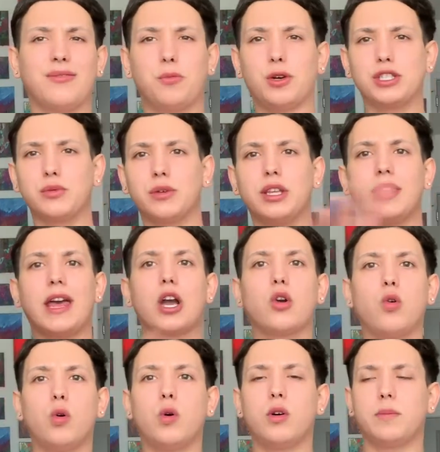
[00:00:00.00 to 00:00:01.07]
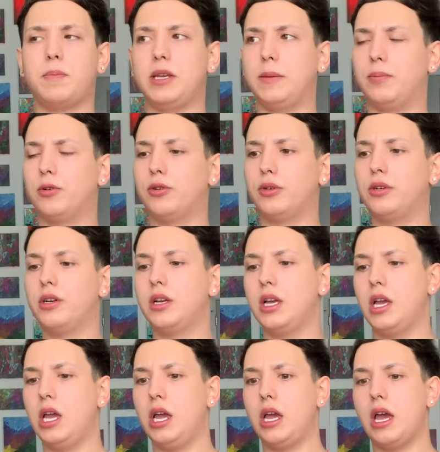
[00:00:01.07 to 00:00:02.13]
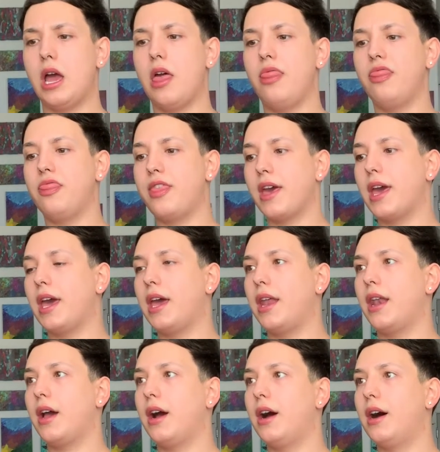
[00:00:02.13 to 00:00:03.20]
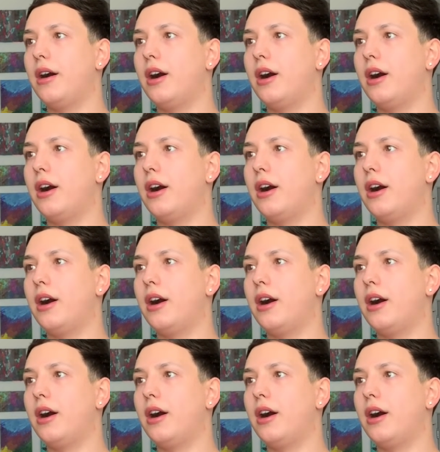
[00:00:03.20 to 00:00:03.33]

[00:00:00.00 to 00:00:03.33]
wasn't really that cool with people. And then,